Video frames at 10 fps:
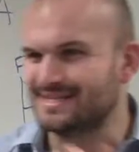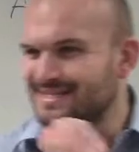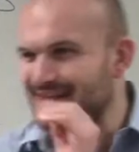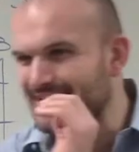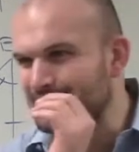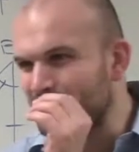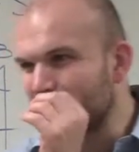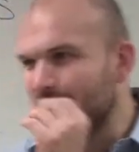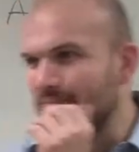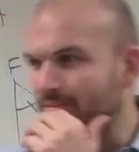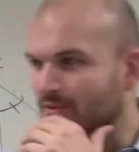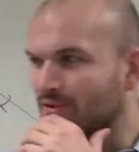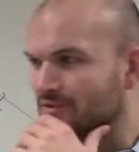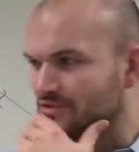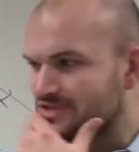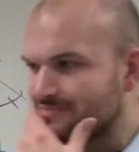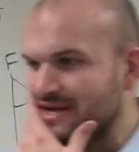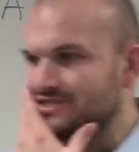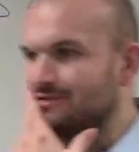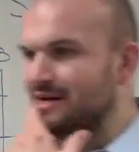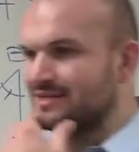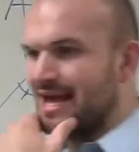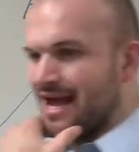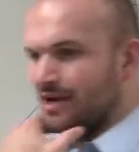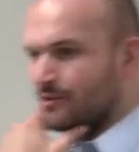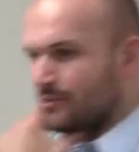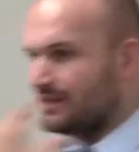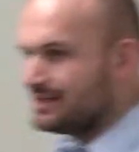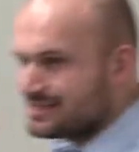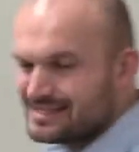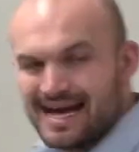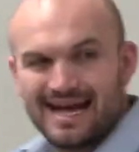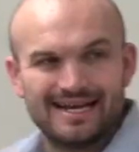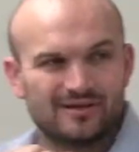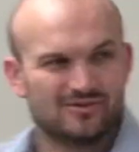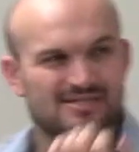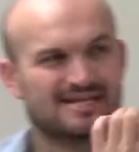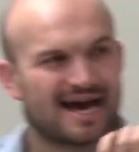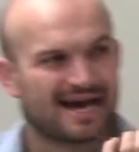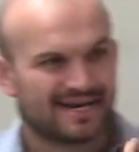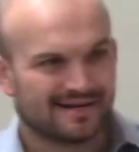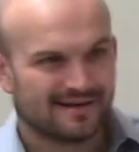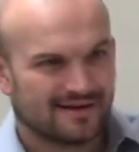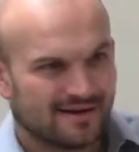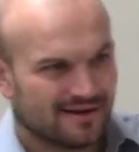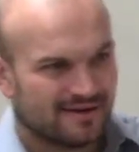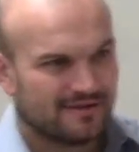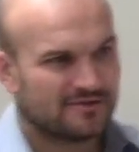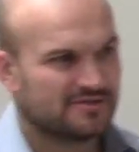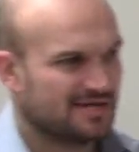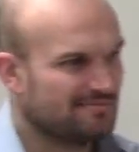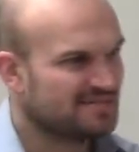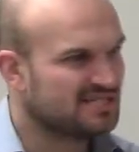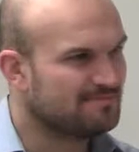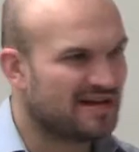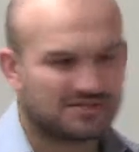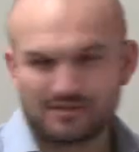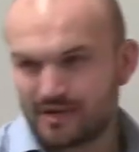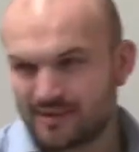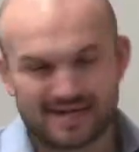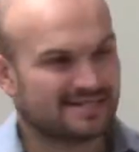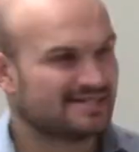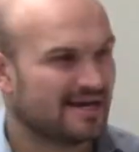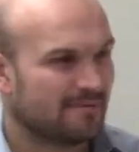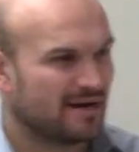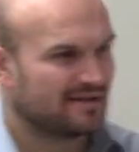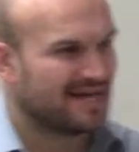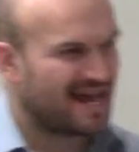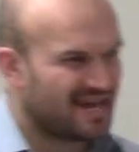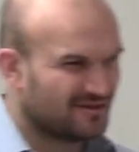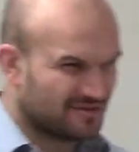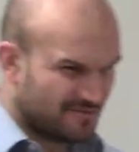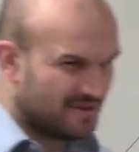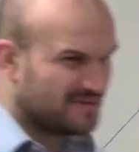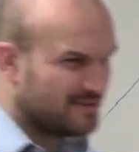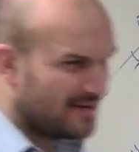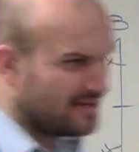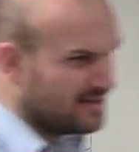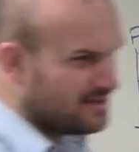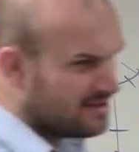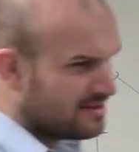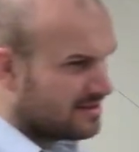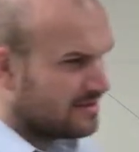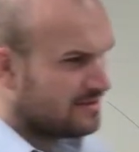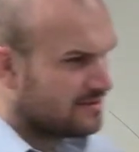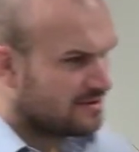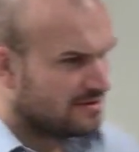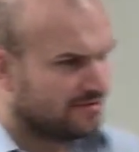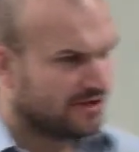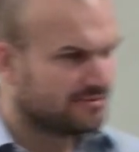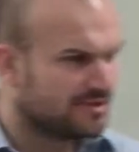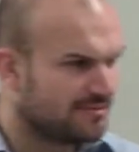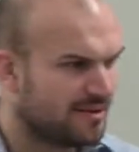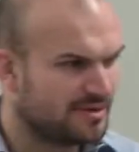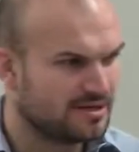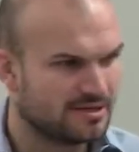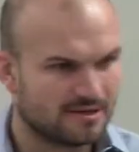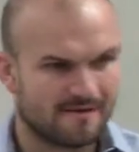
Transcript: Does anybody remember what was special about the angle? When we did side angle side, there's something special that we had to say about that angle. Do you remember, Samantha? Philip, do you remember?